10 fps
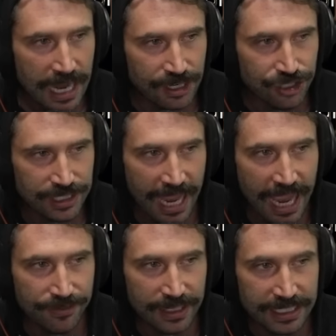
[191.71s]
and just
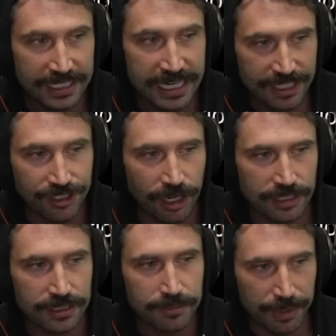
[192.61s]
have like
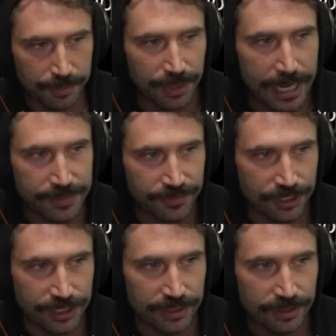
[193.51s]
Kickstart but Prime's
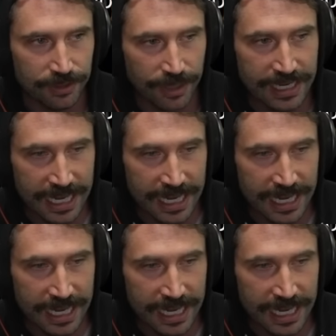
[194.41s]
version, right?